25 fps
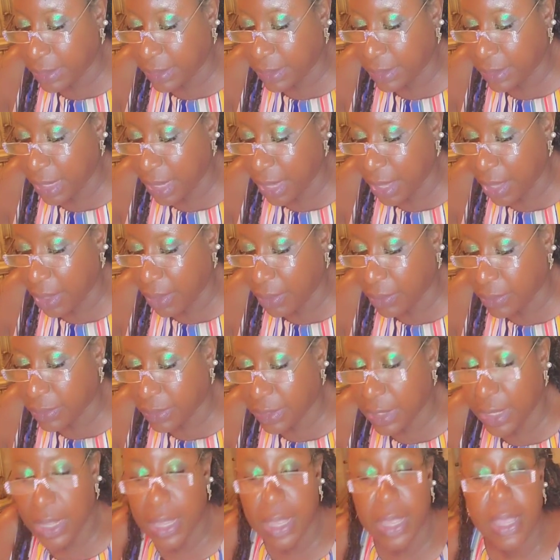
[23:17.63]

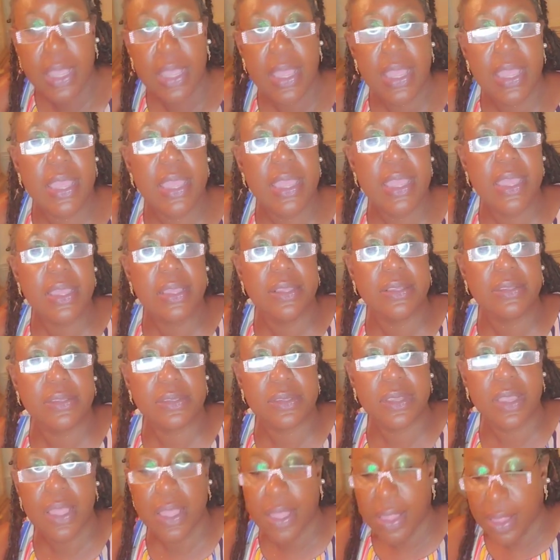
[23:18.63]
cells,
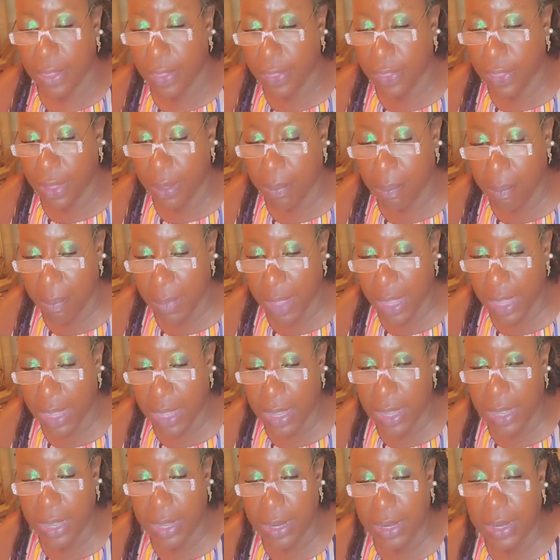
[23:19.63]
is the
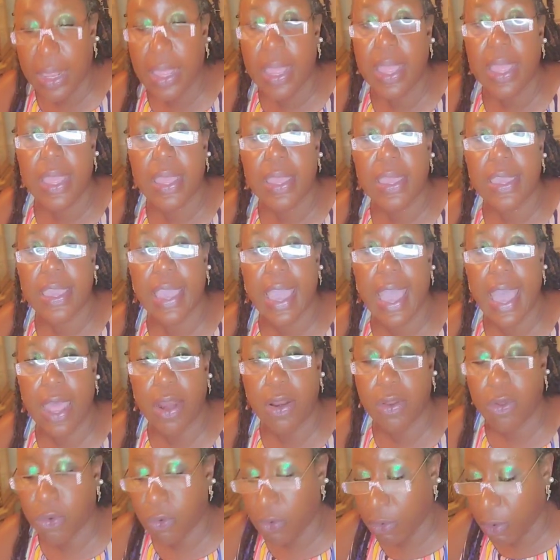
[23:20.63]
main
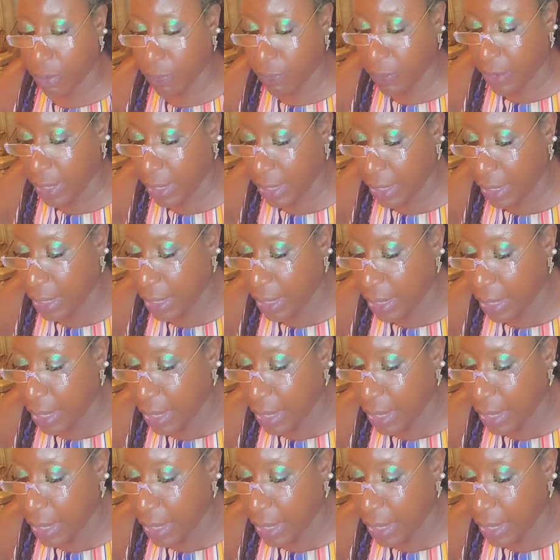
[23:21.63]
category.